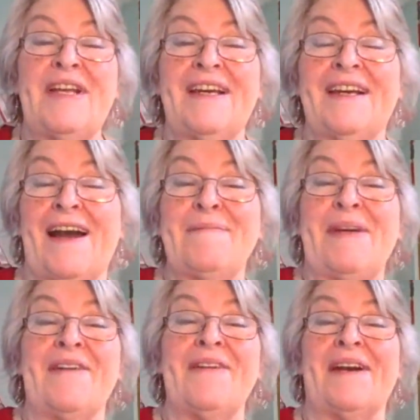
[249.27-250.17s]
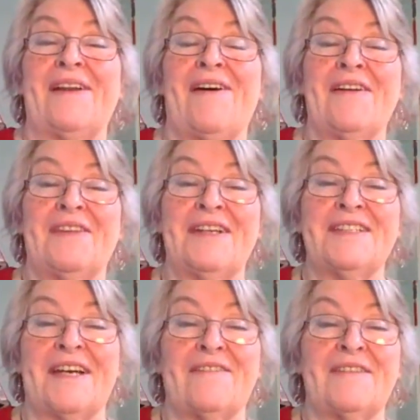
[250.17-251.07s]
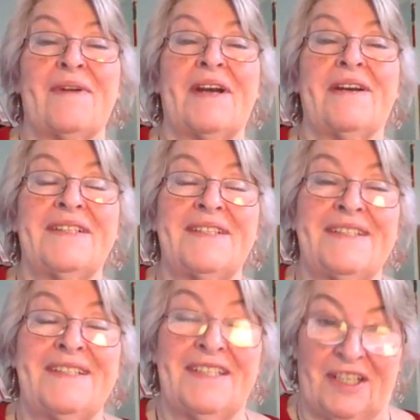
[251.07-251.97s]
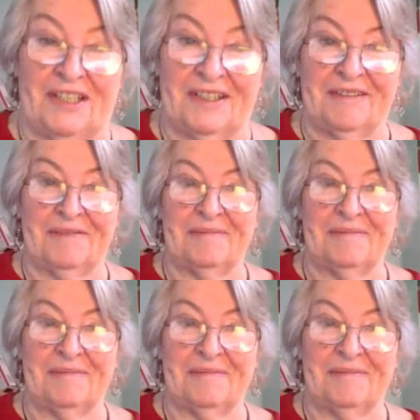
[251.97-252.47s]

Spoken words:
I'm hearing a lot of things that Chris Records teaching,